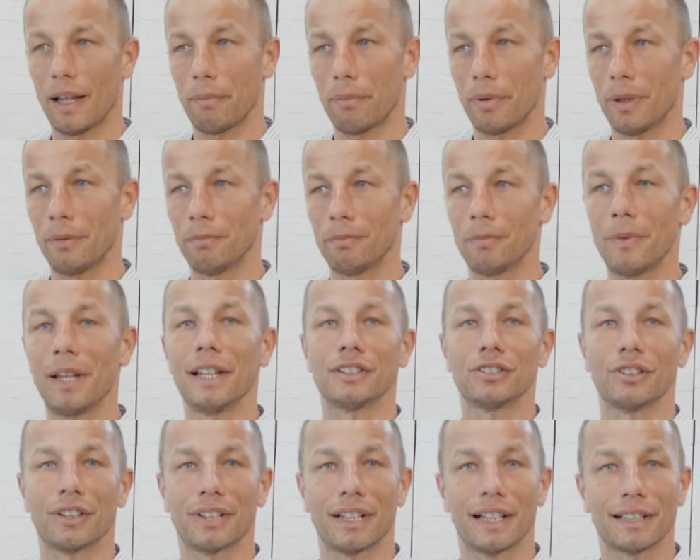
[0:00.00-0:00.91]
app
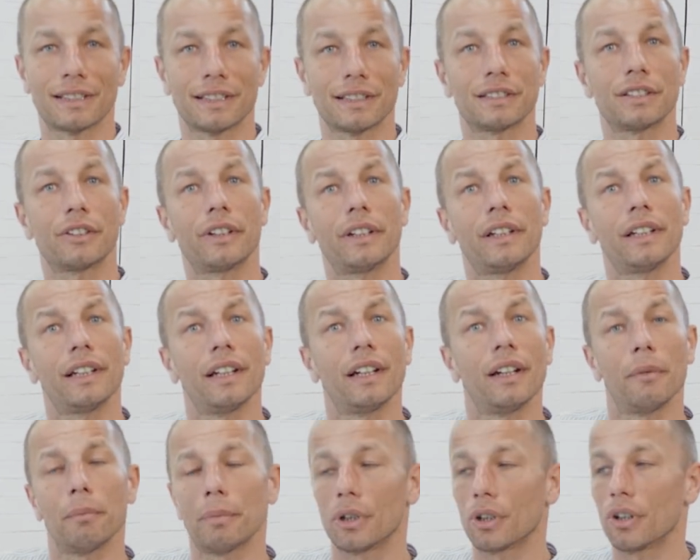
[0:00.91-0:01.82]
is not necessary
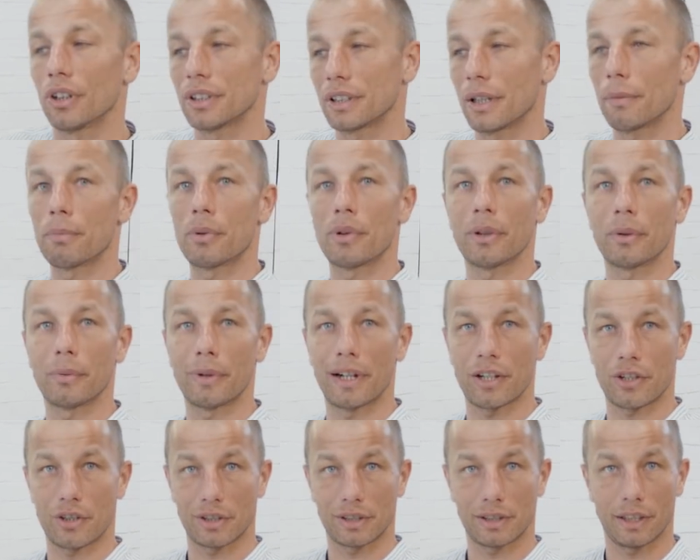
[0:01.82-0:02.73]
because I'm
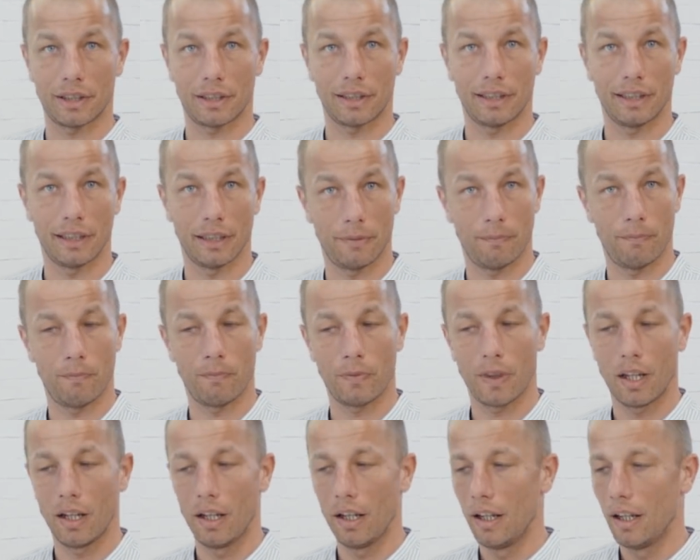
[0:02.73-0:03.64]
pre-registered here.
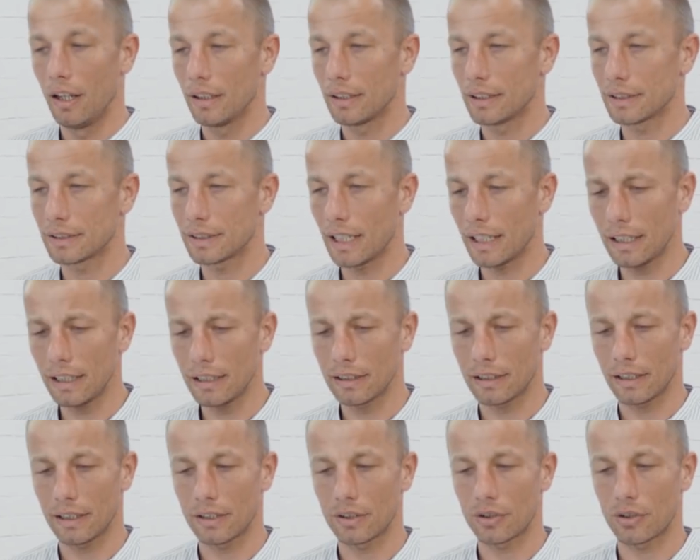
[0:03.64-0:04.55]
The
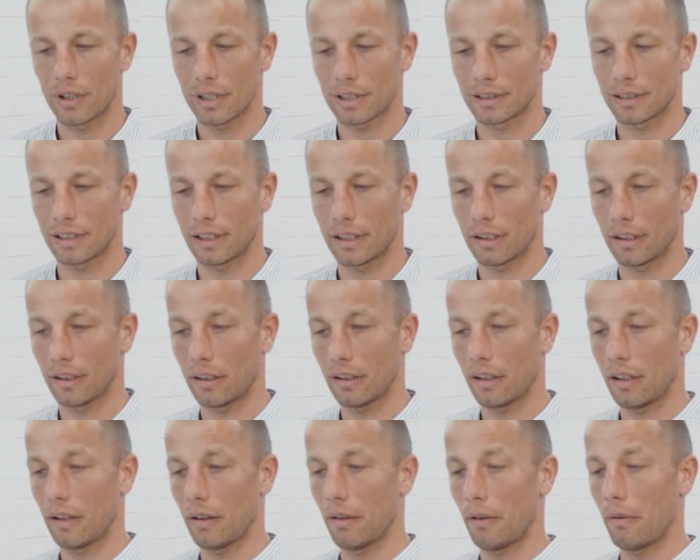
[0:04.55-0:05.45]
second interesting
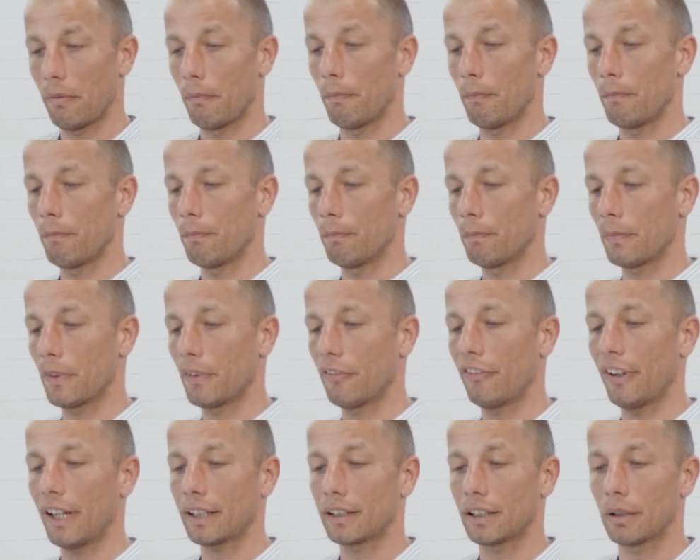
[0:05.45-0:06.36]
uh,
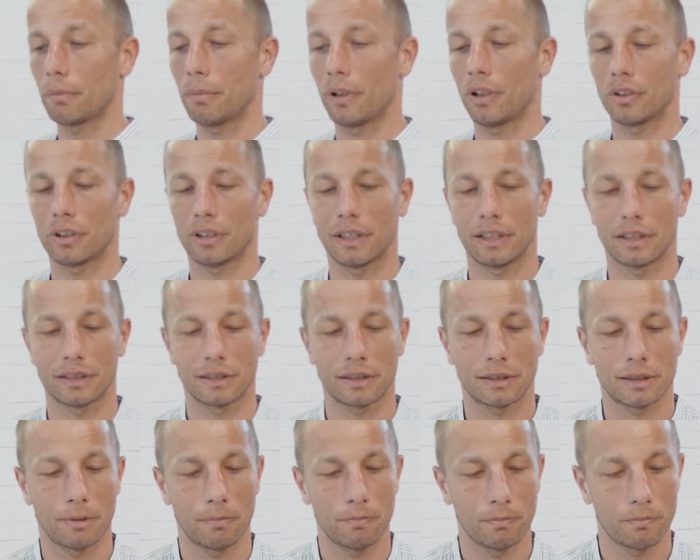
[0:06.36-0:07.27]
fact about
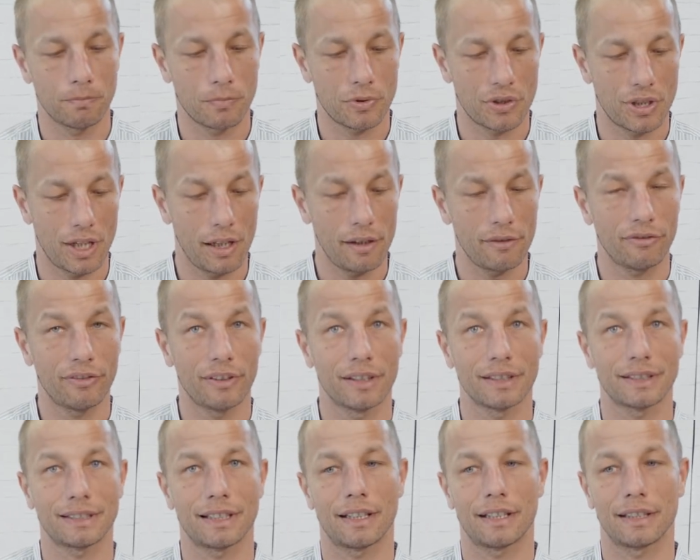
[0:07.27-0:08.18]
this shelf
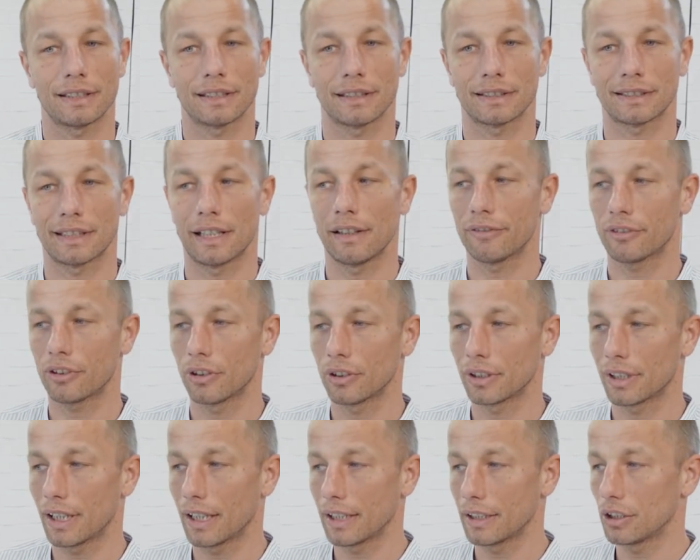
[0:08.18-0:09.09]
is that it's a
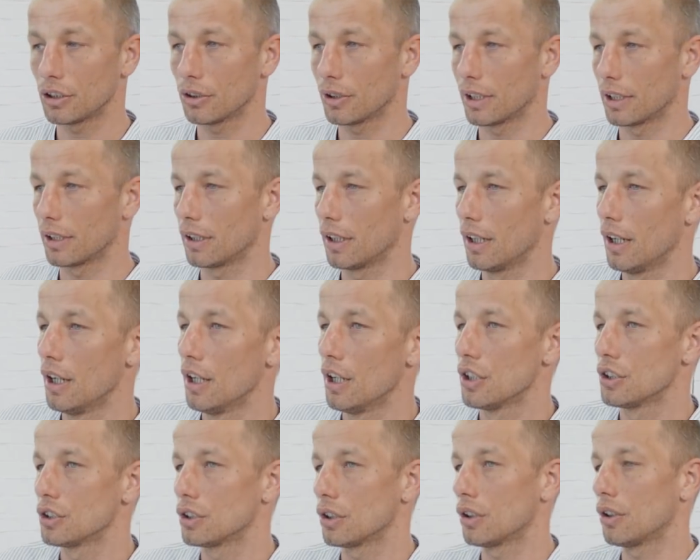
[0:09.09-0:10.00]
self-contained unit.
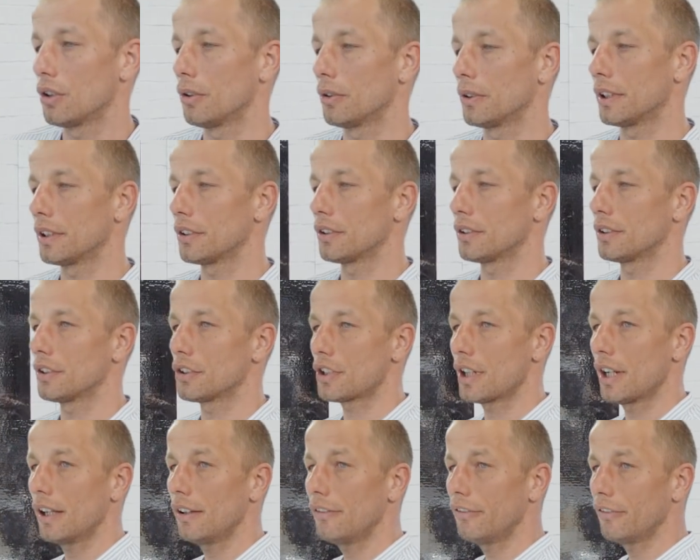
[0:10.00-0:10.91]
So the, the
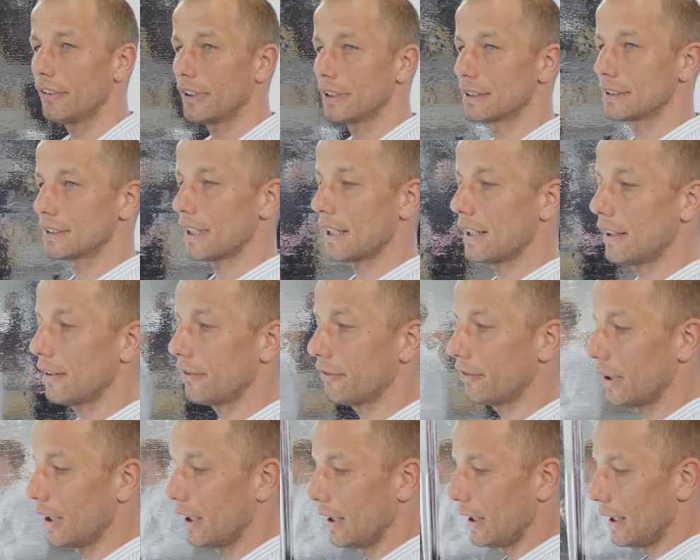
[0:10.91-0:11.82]
shelf
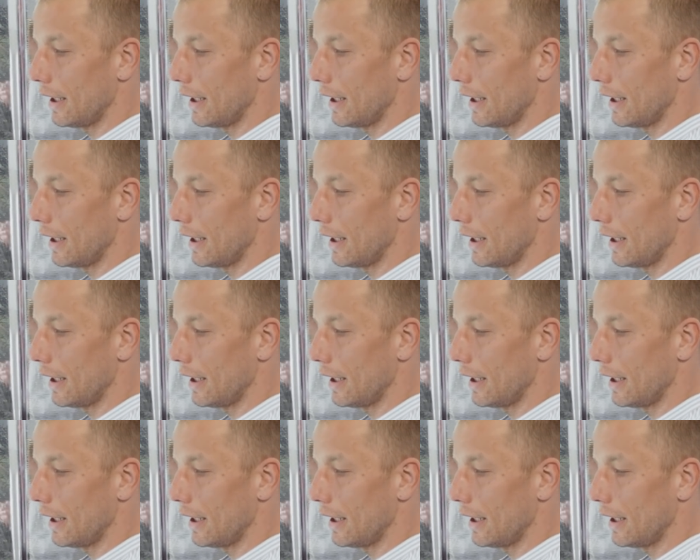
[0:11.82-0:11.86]
itself